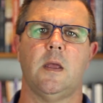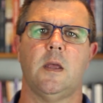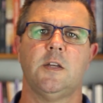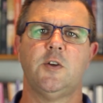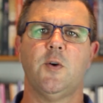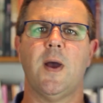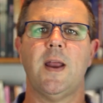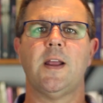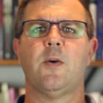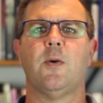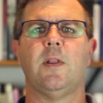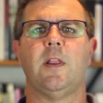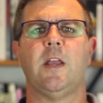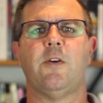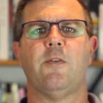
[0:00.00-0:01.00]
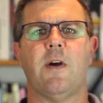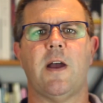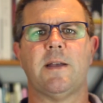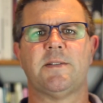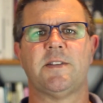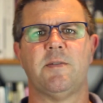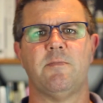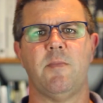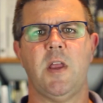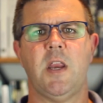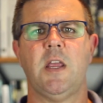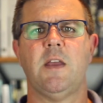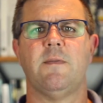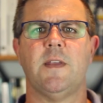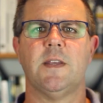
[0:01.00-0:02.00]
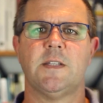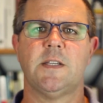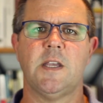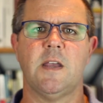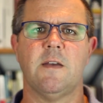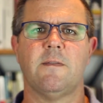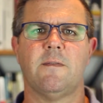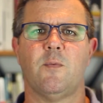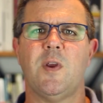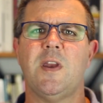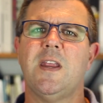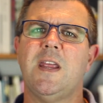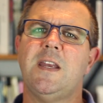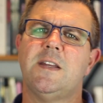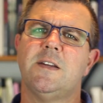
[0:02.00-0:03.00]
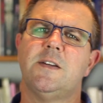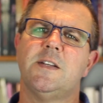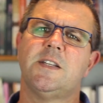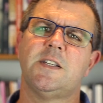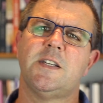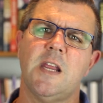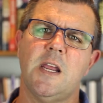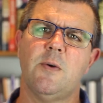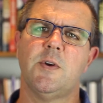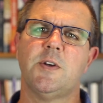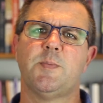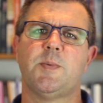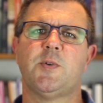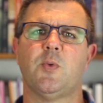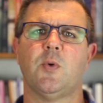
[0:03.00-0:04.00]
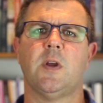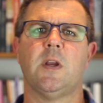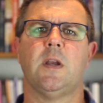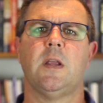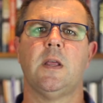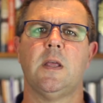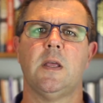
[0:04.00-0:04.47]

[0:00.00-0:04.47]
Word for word: To adequately grasp the meaning of this gift, we need to distinguish between